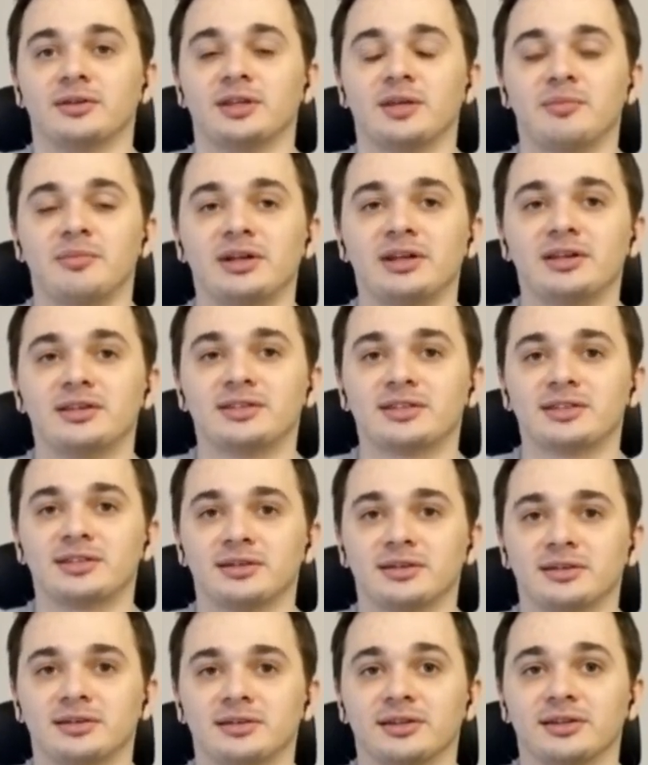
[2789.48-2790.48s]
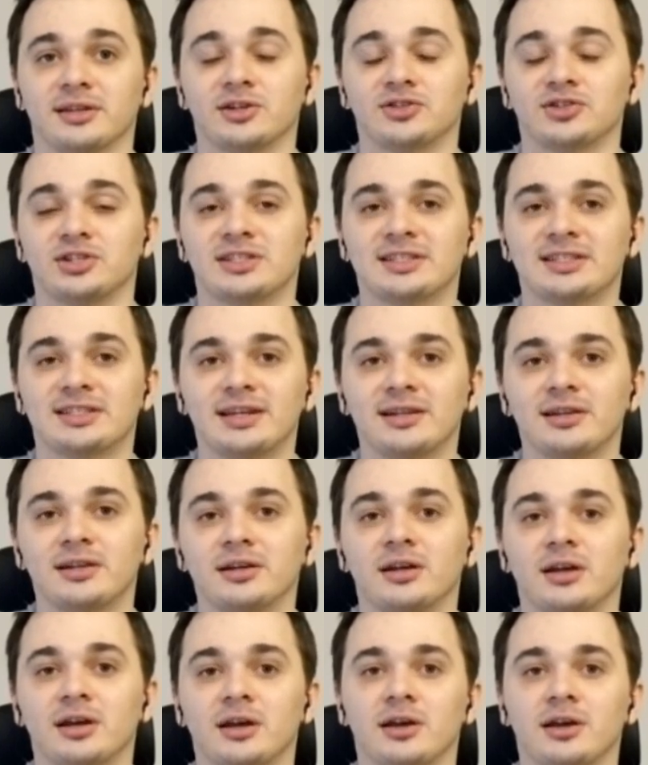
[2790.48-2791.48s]
It's important for us to
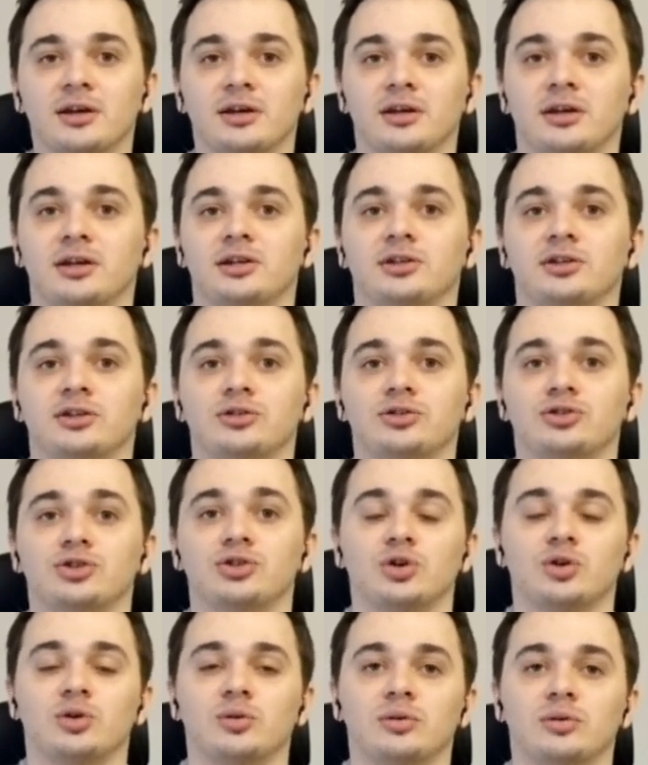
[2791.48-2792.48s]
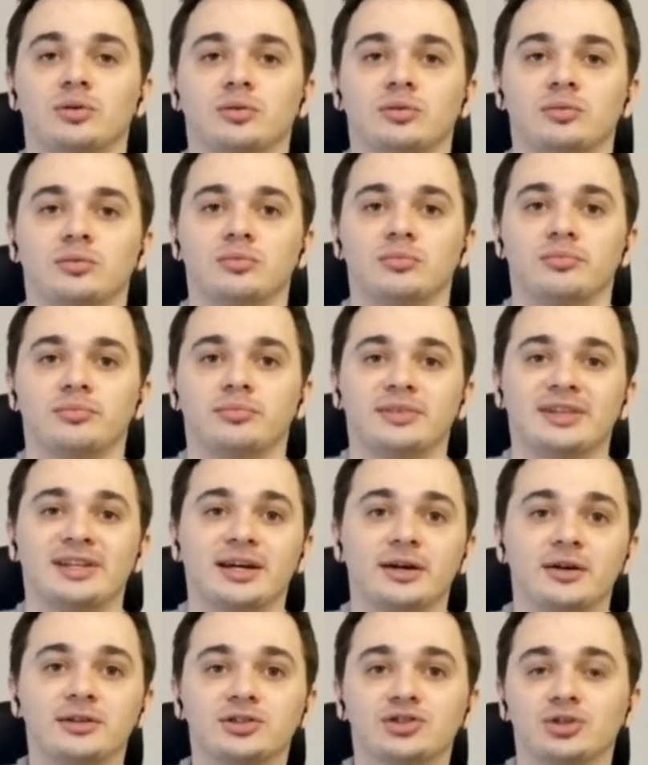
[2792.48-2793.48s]
understand if we have been
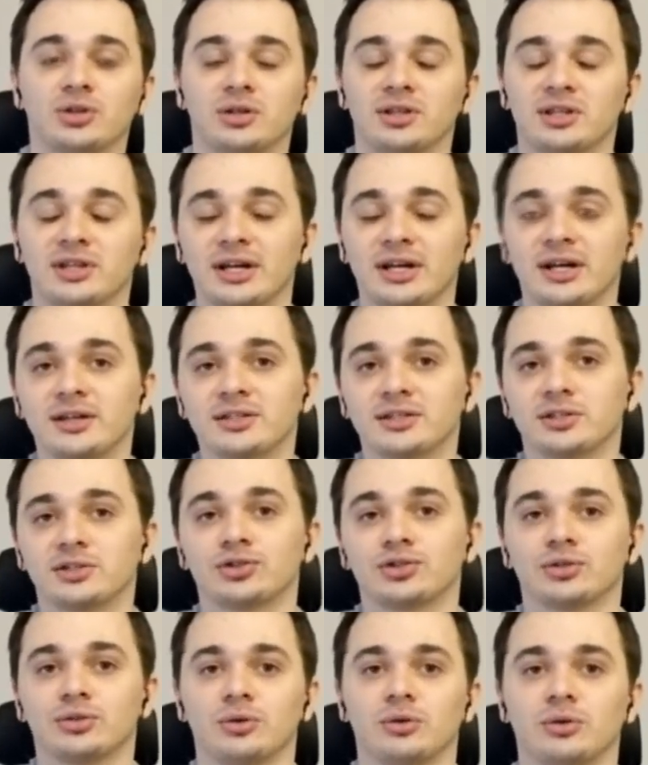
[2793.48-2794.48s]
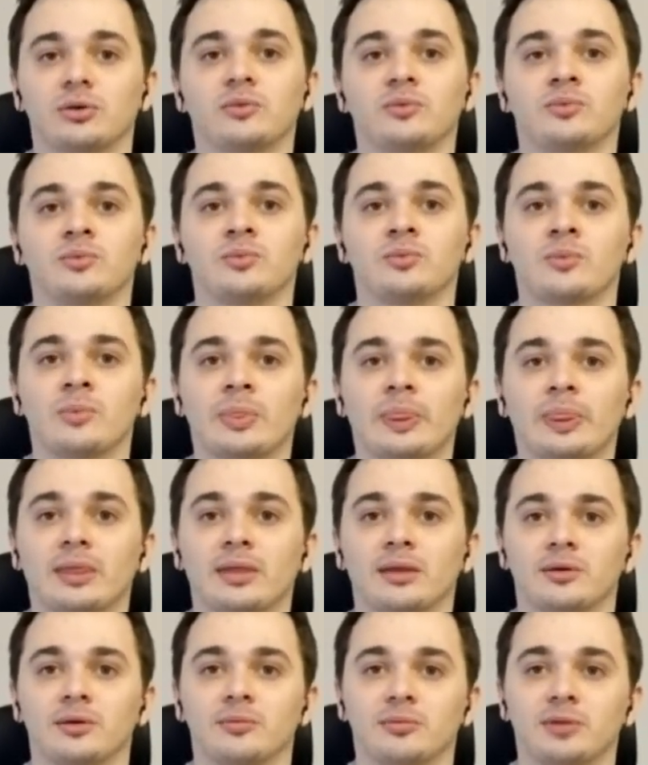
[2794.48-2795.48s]
marginally successful.
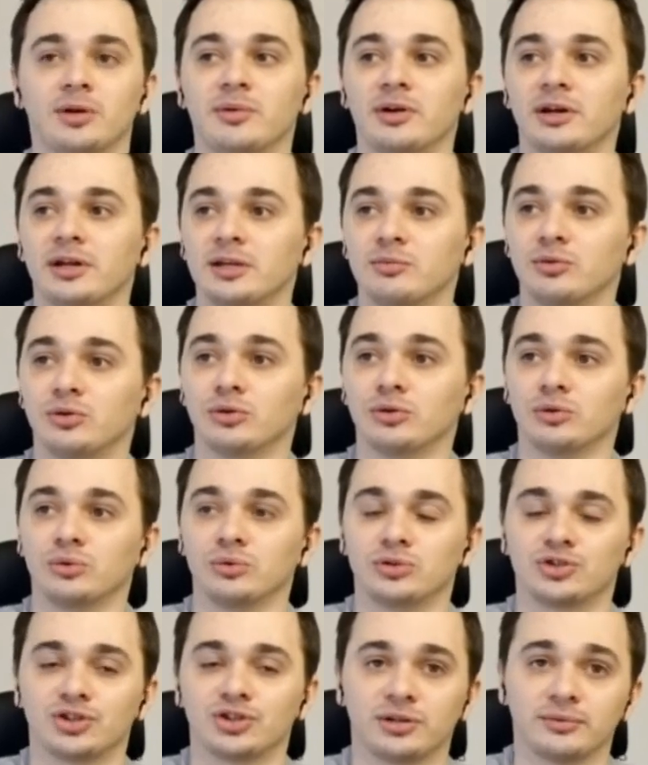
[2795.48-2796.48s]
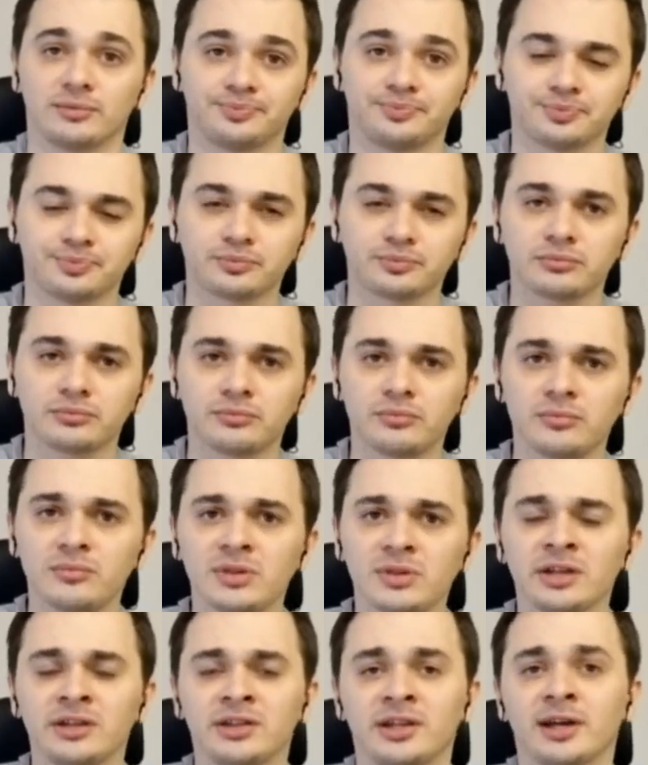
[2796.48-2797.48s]
We'd love to hear from you what
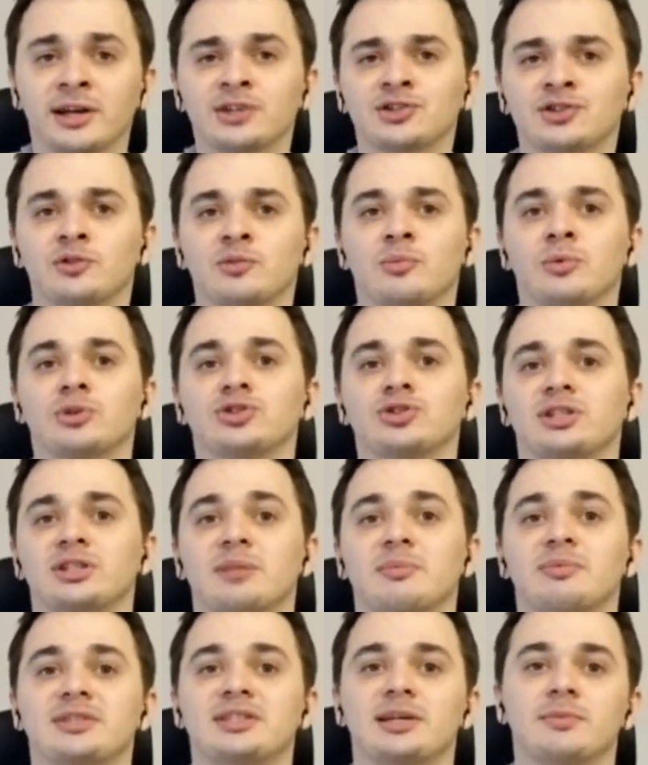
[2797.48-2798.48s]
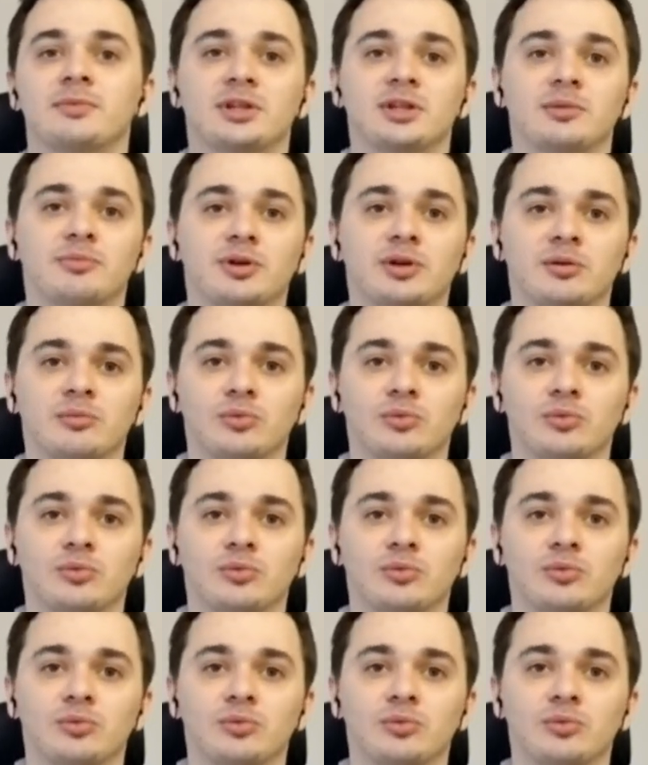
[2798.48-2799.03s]
you like, what you don't like.